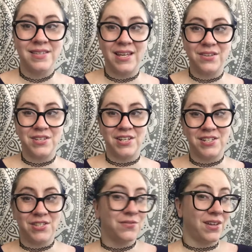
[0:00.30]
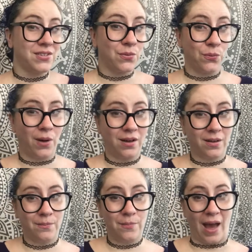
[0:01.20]
Salutations friends,
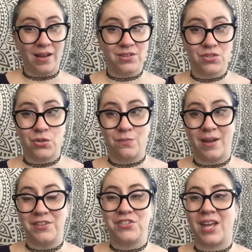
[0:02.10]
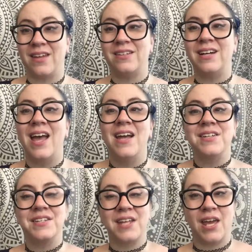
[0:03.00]
welcome back to my channel.
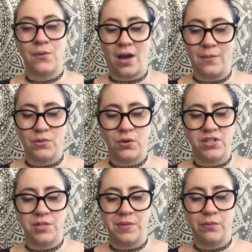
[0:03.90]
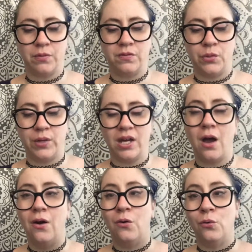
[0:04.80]
Today I'm going to be reviewing
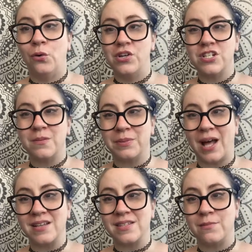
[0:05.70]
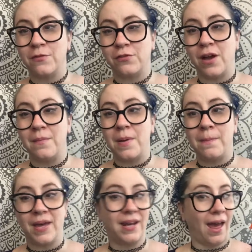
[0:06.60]
Orange Blossom from
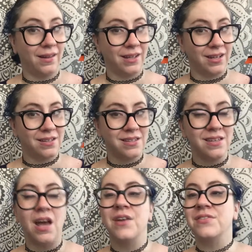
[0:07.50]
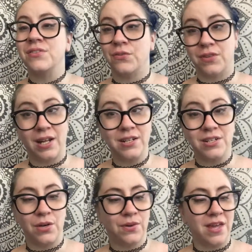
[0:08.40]
Penhaligon's. So if you'd like
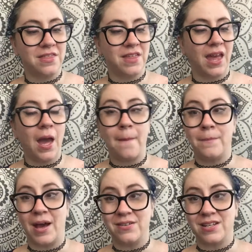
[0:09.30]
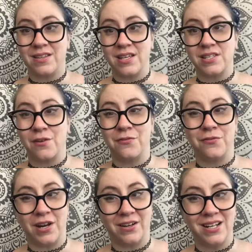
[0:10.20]
to know what I think about this
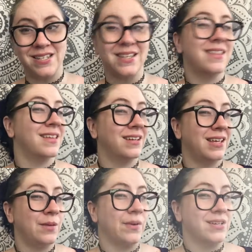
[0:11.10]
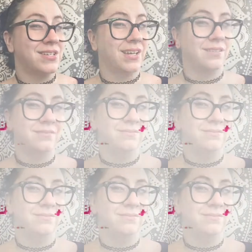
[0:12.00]
fragrance, then keep watching.